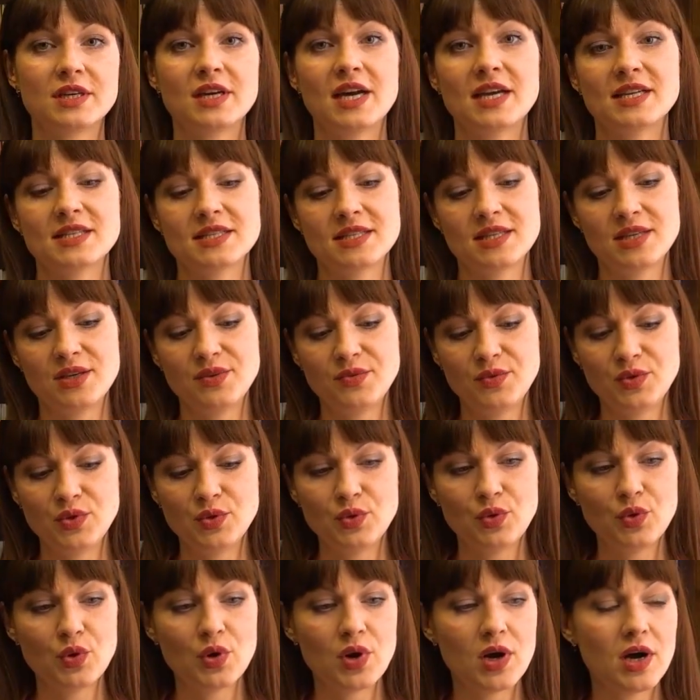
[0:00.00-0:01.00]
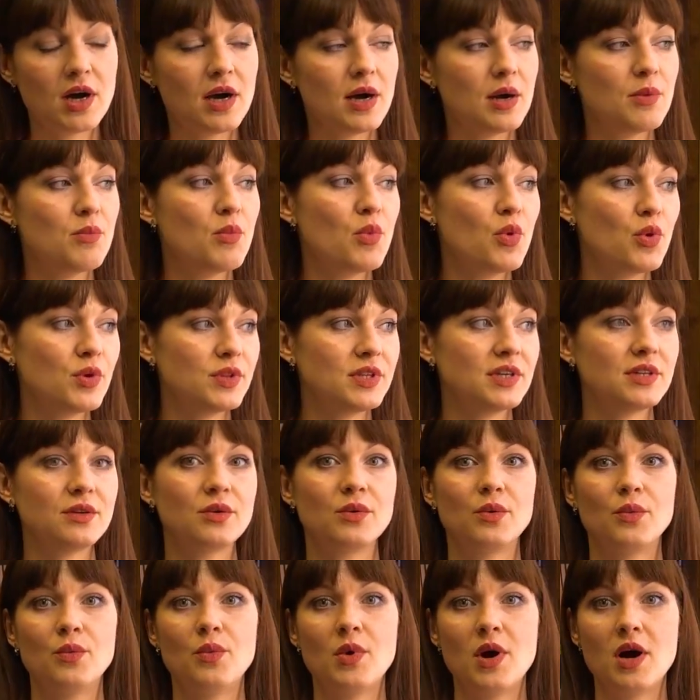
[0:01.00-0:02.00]
Guys, if you are more than
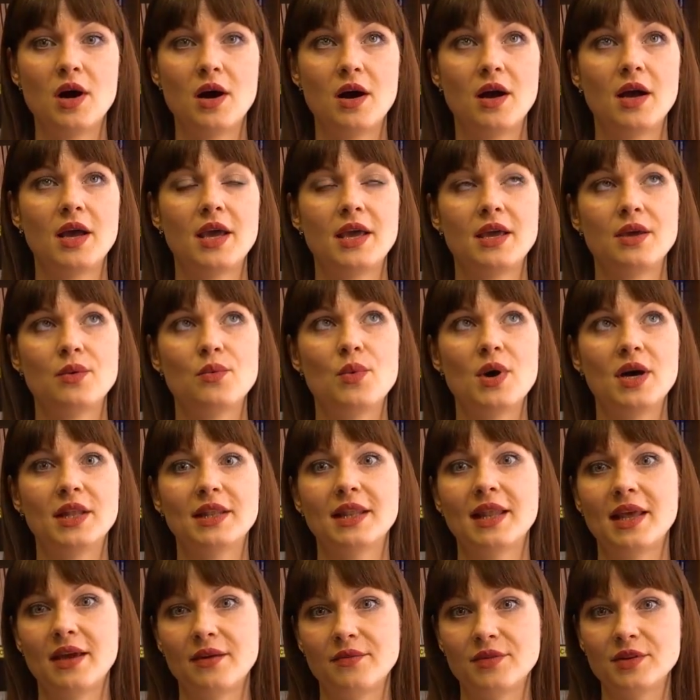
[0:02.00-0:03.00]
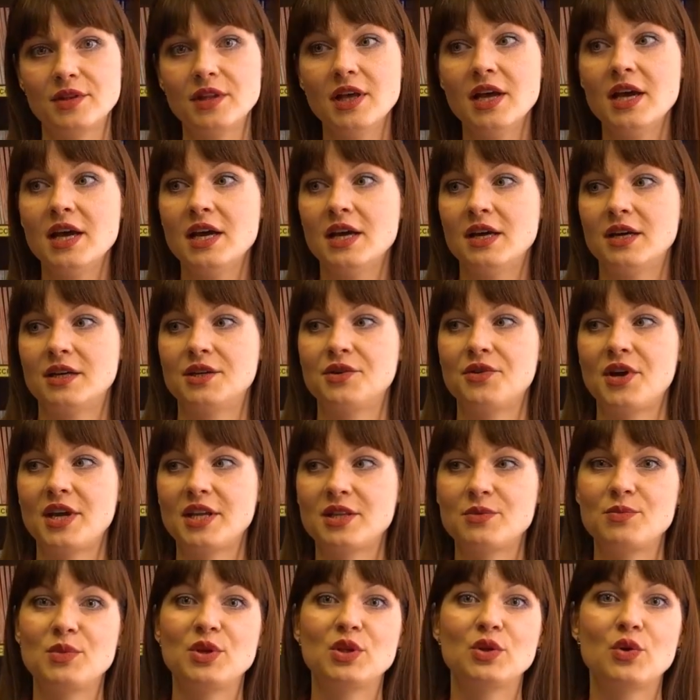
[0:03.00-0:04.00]
A1 level,
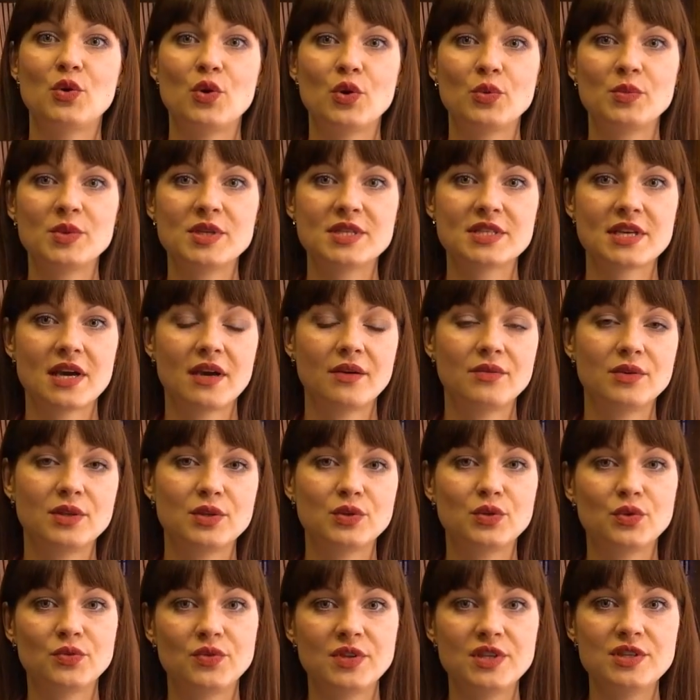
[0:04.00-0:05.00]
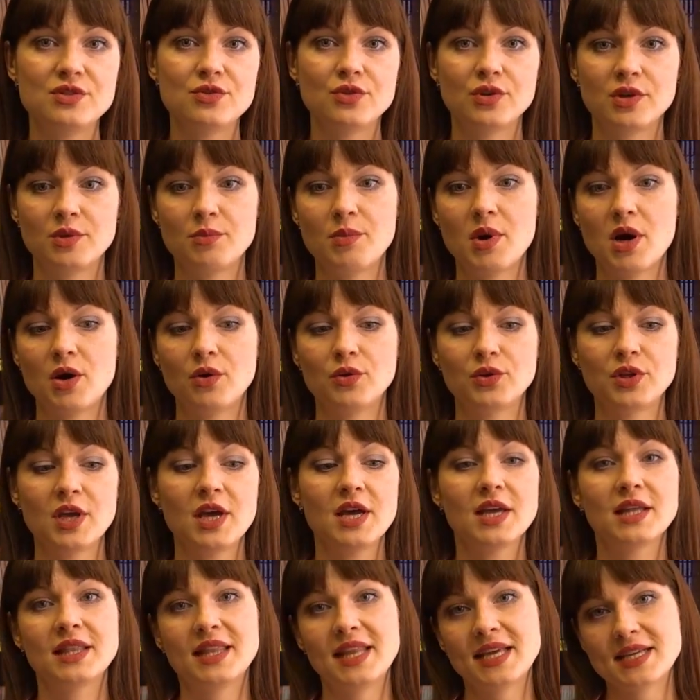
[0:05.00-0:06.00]
write me in comments. I will do video about
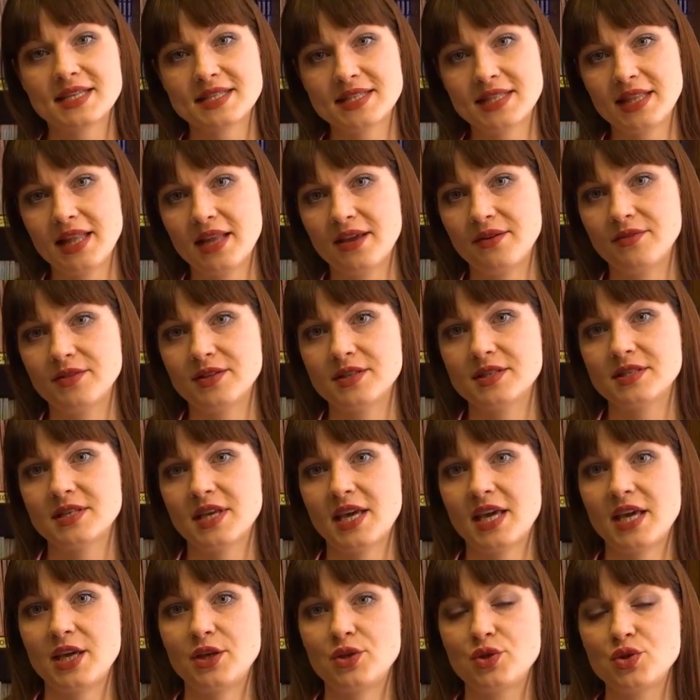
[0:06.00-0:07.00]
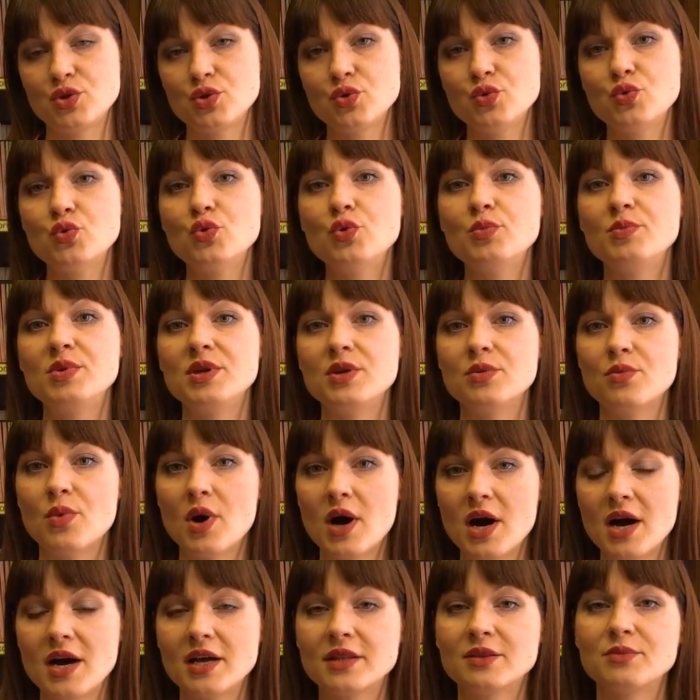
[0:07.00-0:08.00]
next levels, A2,
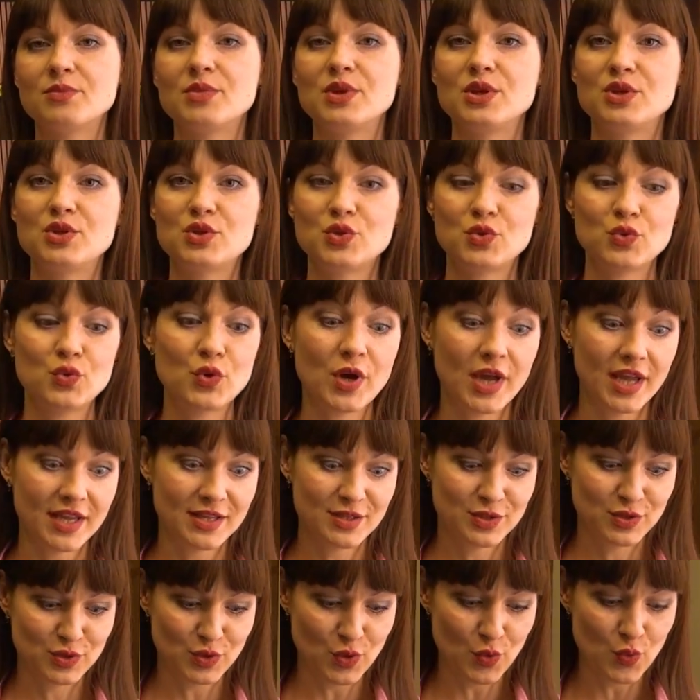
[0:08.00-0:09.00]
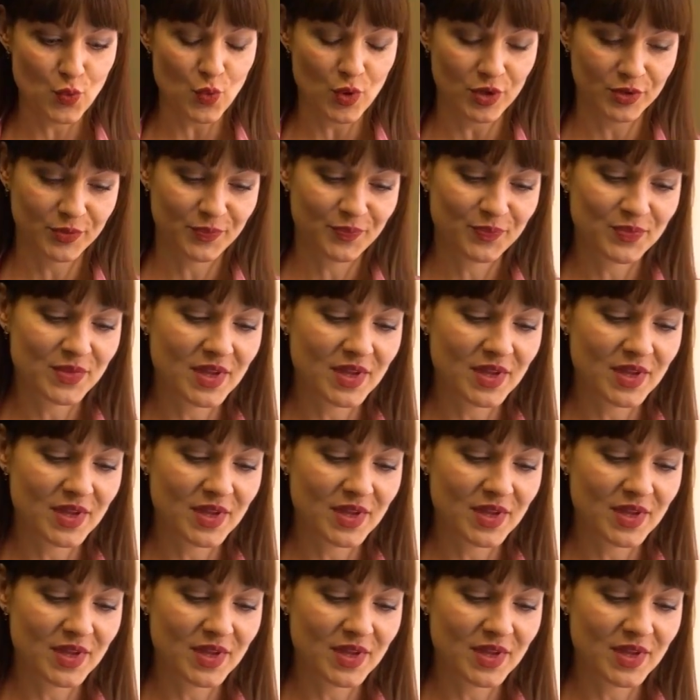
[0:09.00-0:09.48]
B1, B2, and so on.